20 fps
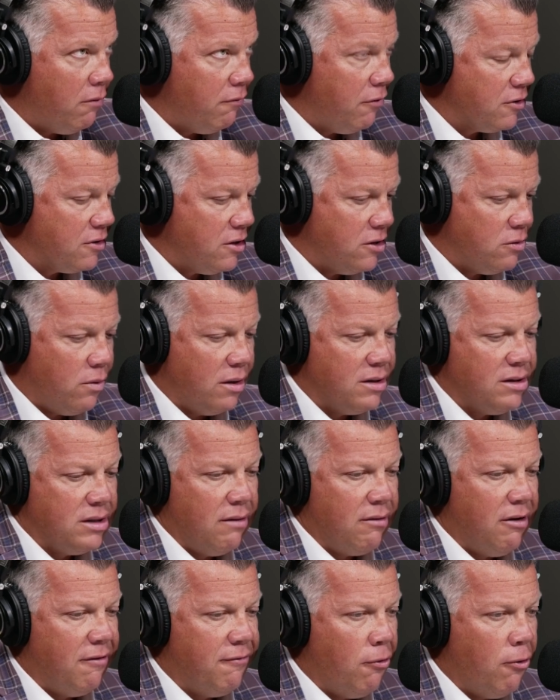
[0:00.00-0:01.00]
versus
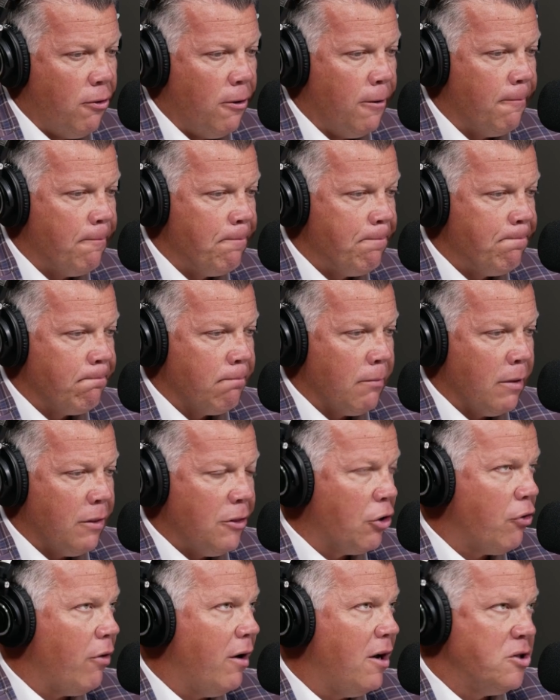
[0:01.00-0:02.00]
174, the
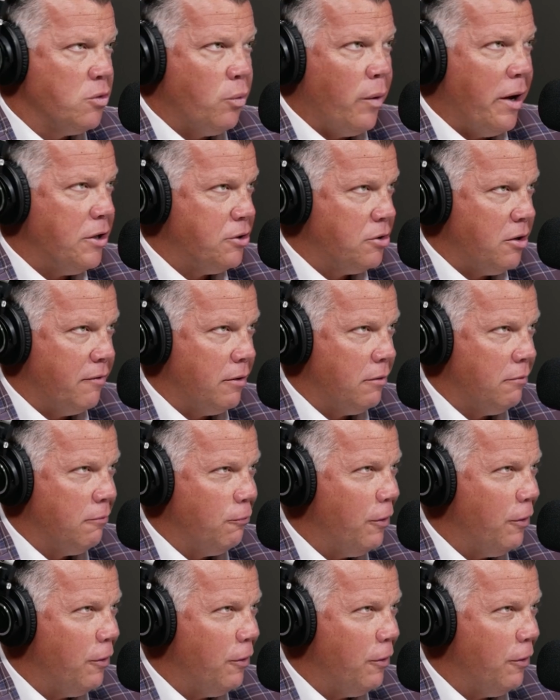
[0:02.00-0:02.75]
credit's wage driven.